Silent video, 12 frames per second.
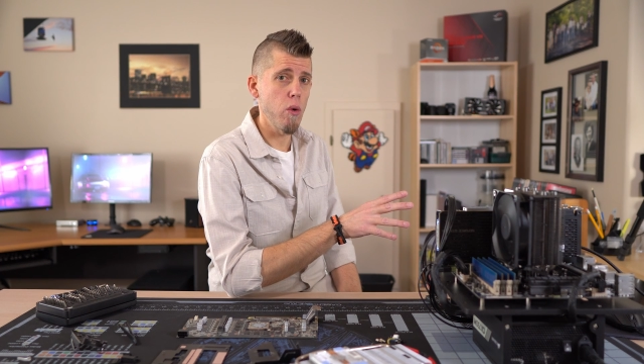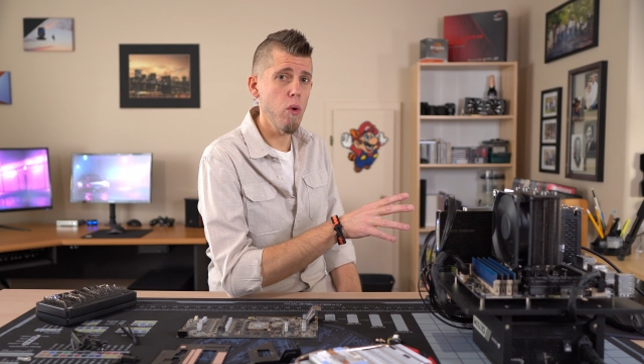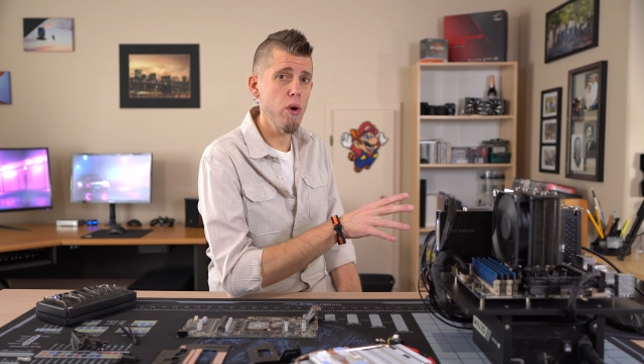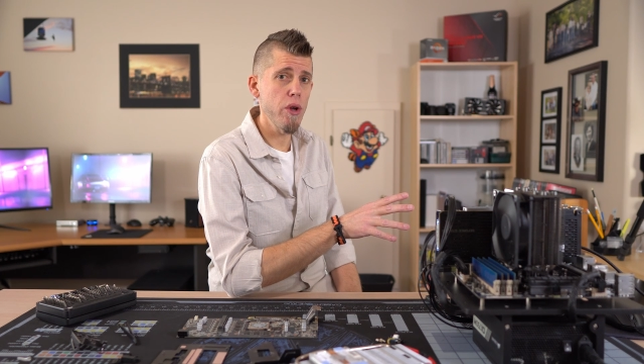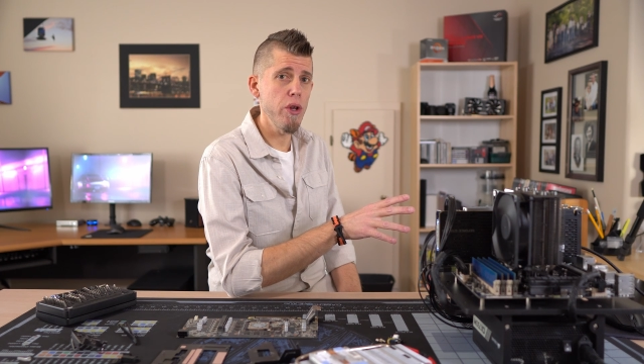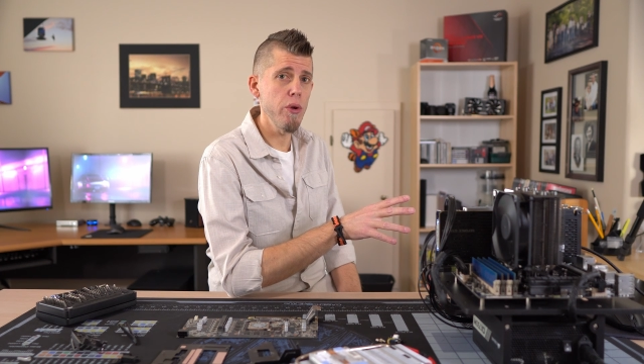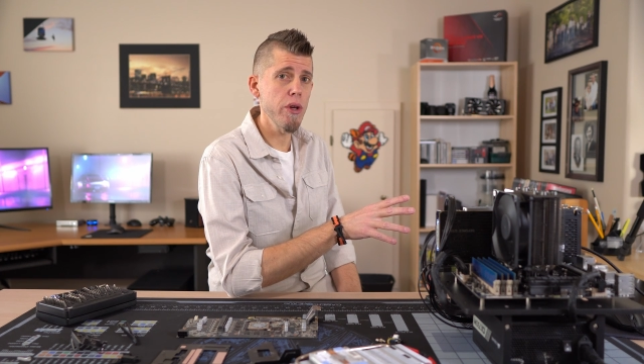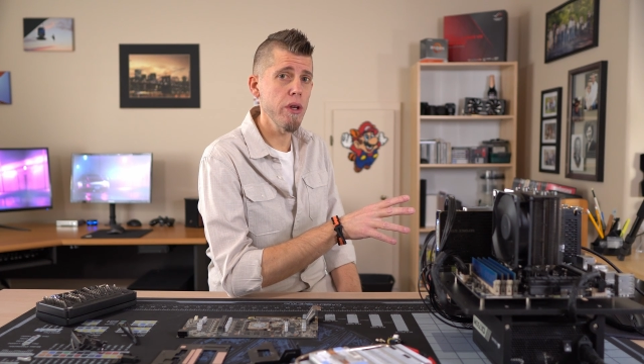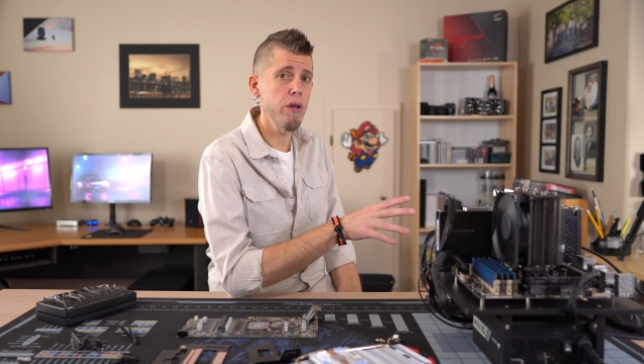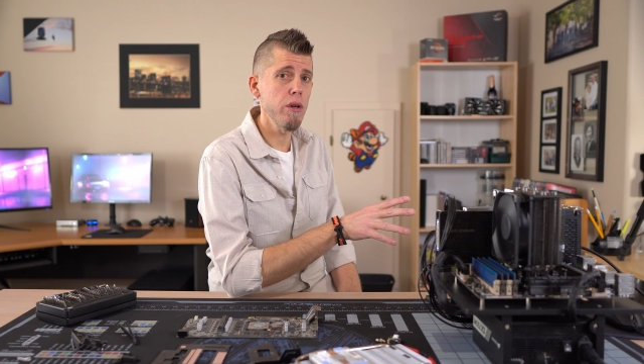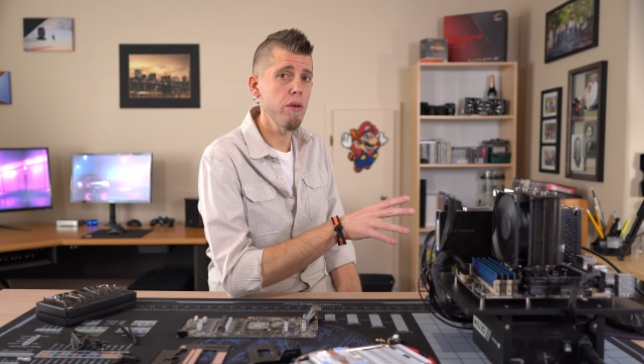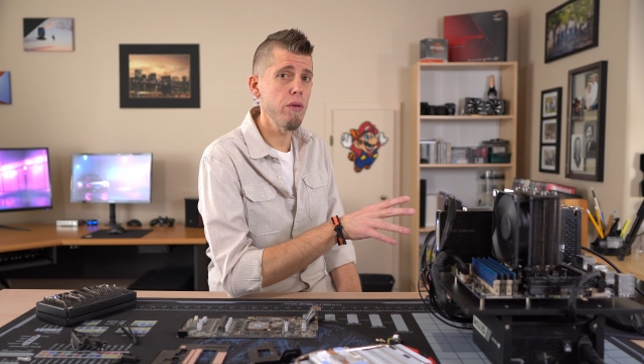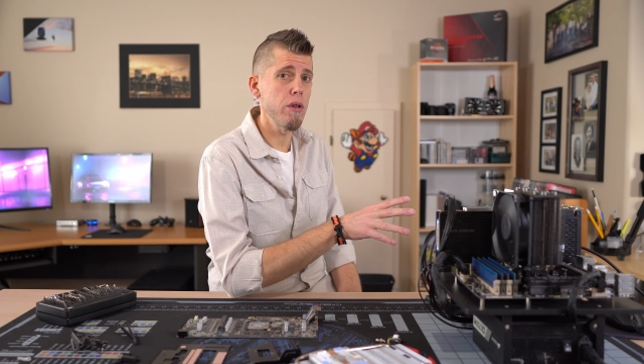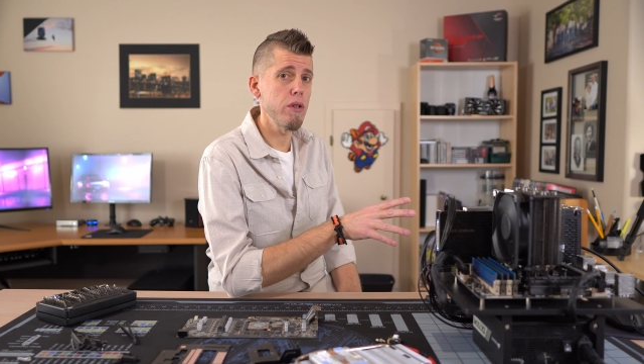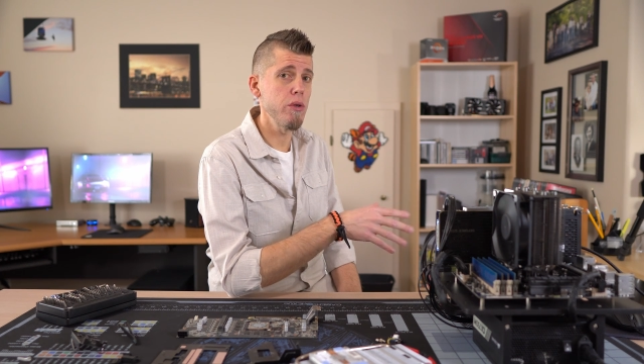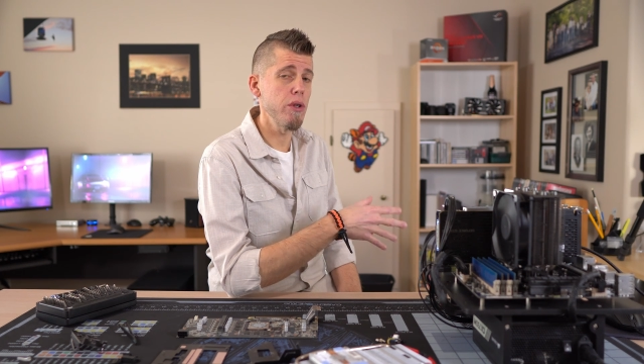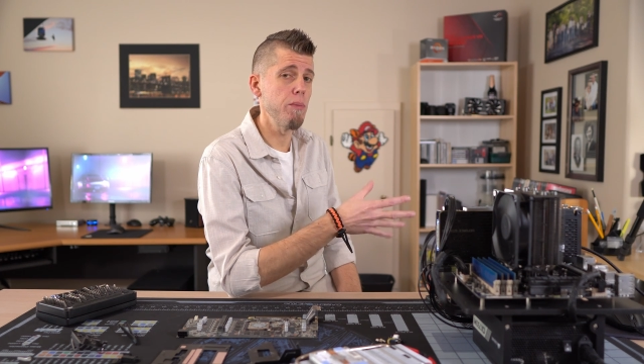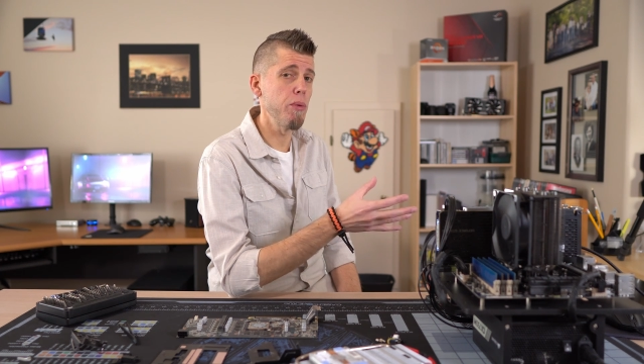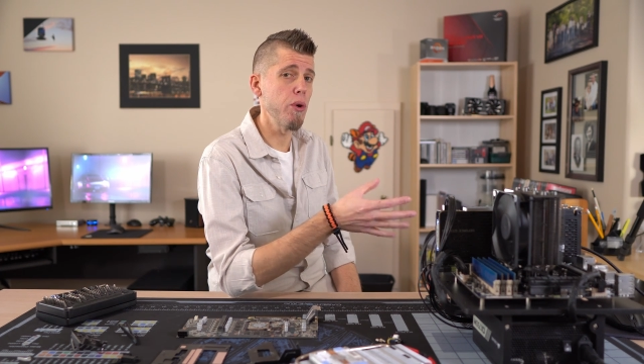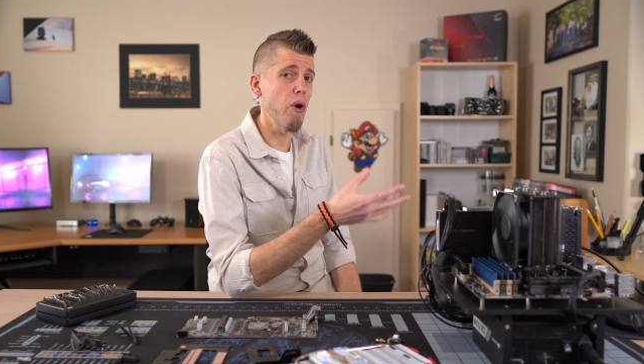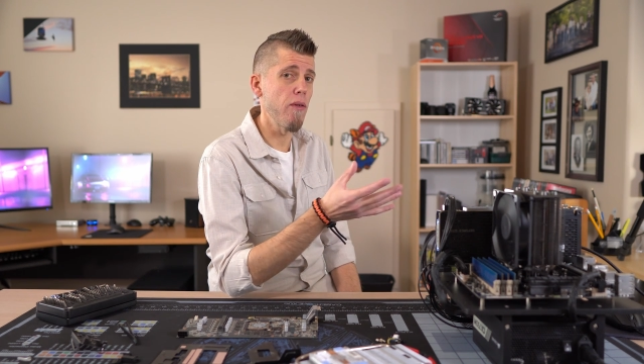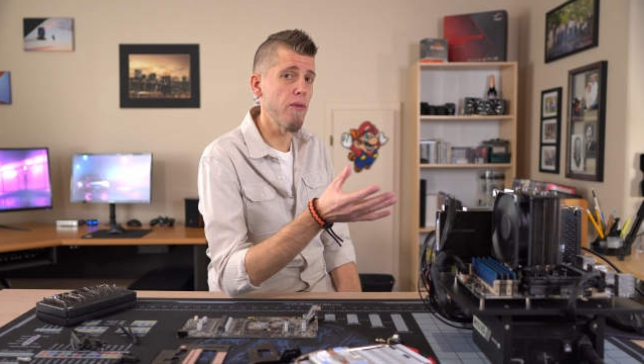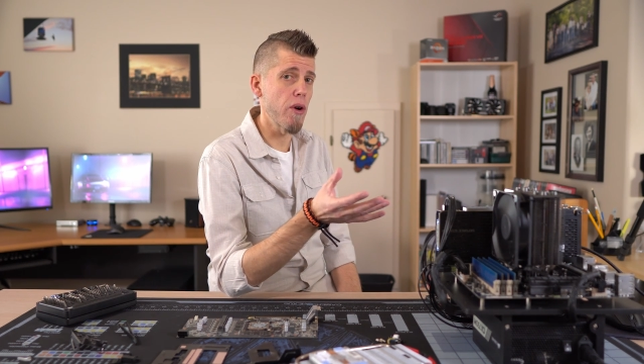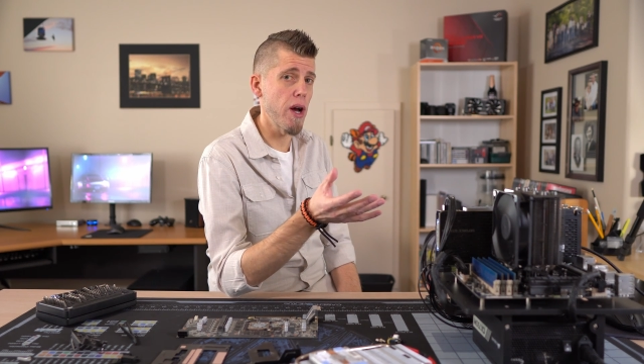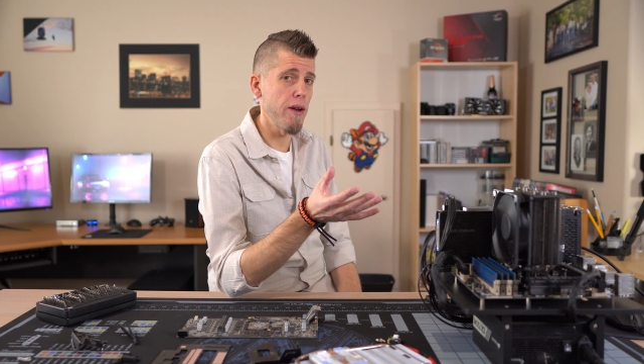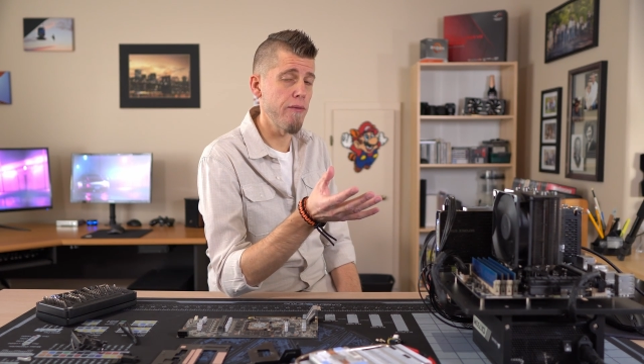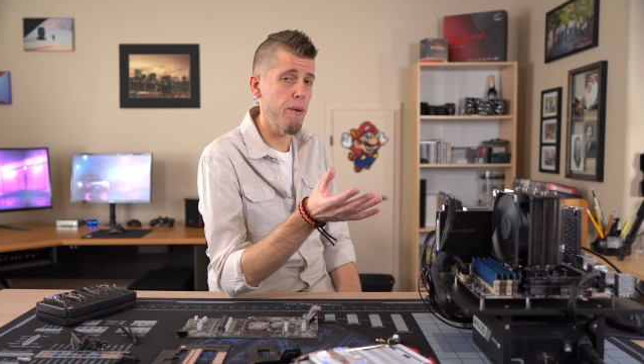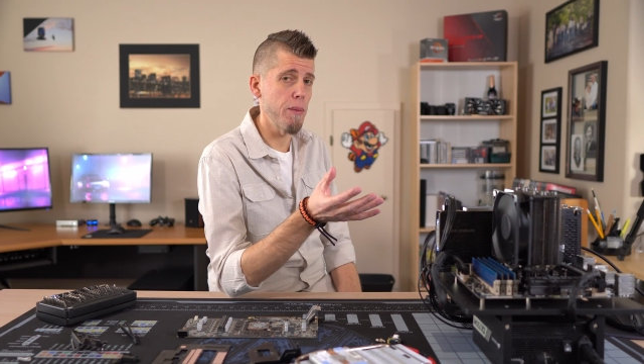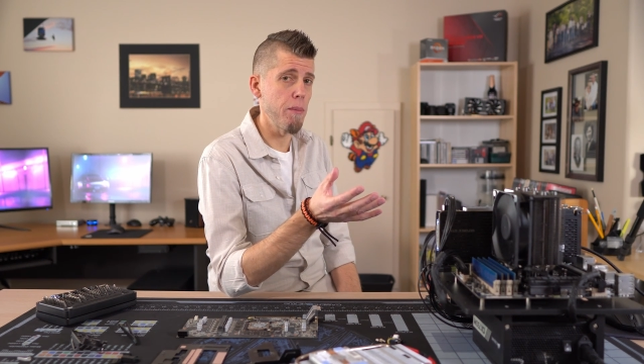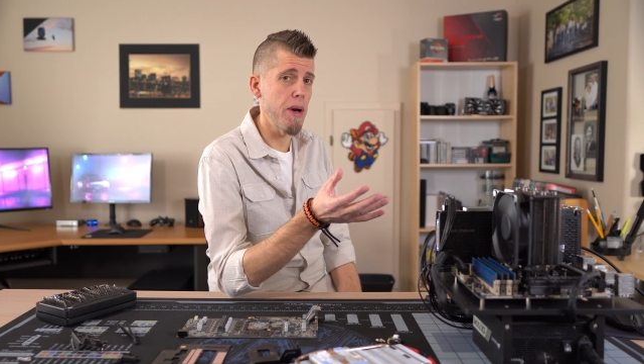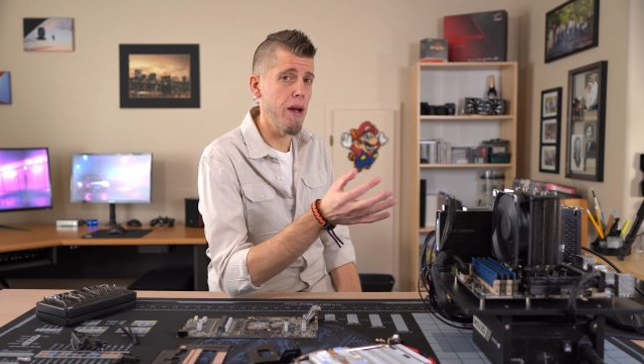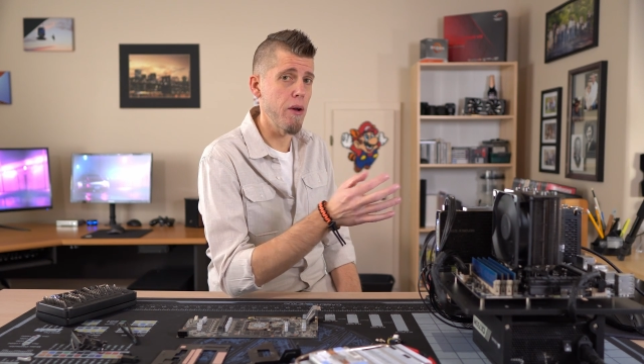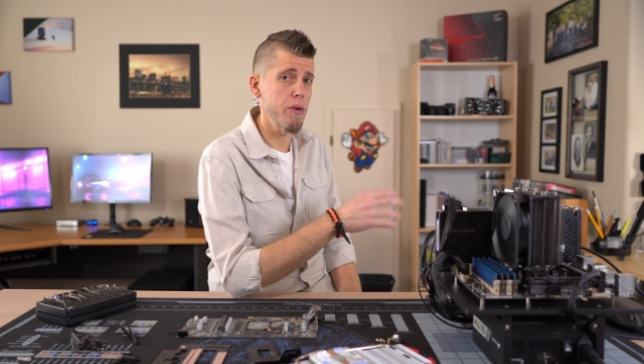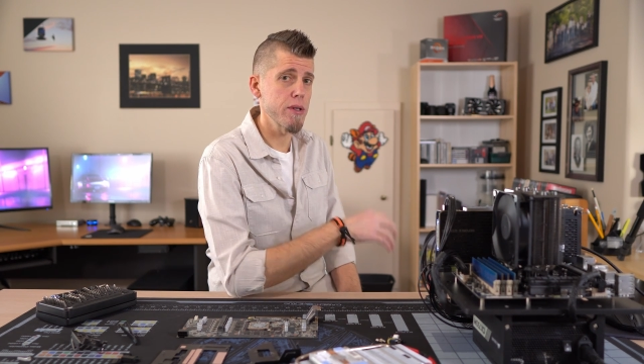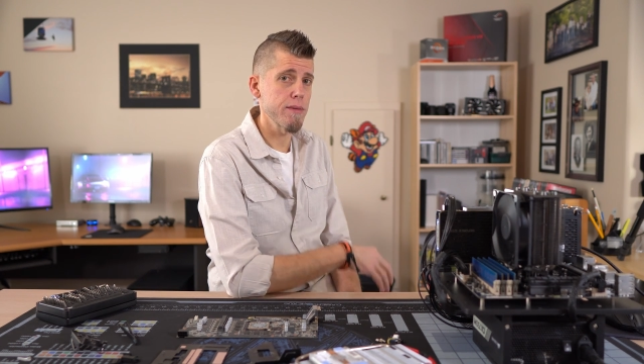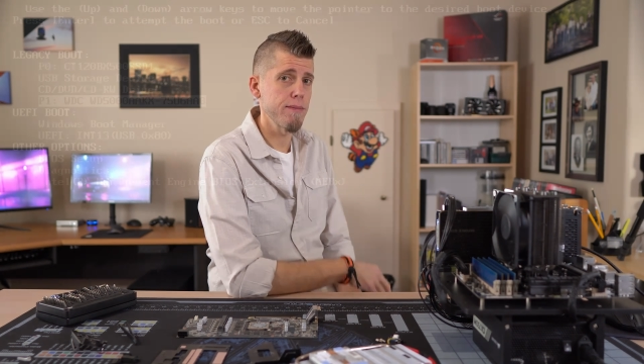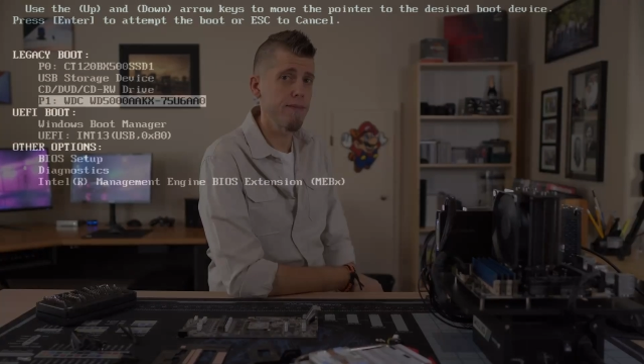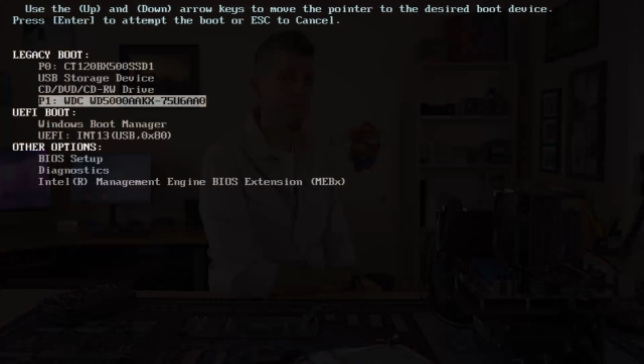or you can do the boot override from the BIOS.